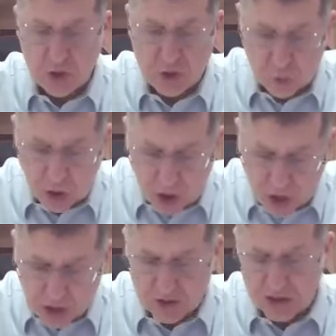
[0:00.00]
So
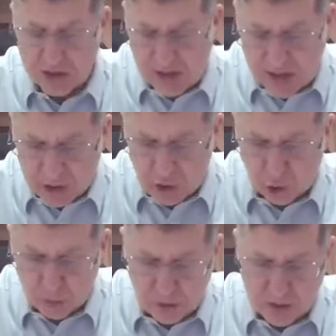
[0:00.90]
hacha dechad
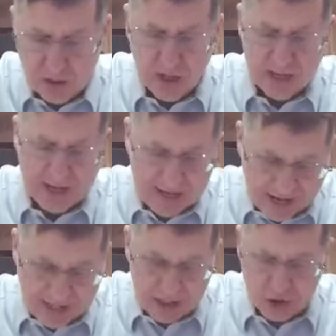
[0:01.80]
korban
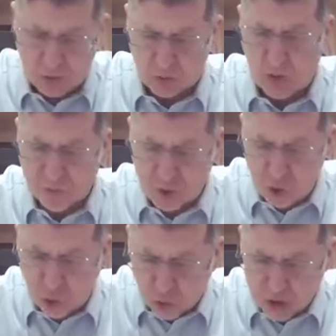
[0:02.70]
chad isaron. Of
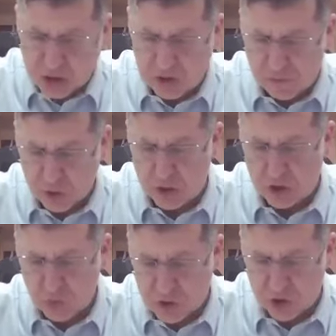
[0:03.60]
course, if you're going
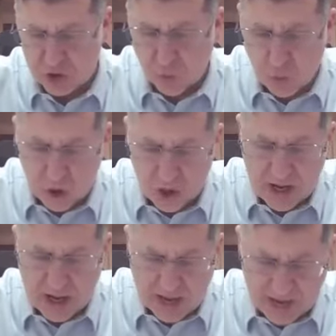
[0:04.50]
to switch it to
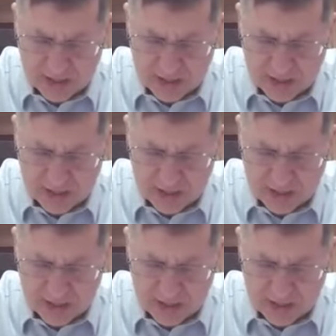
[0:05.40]
one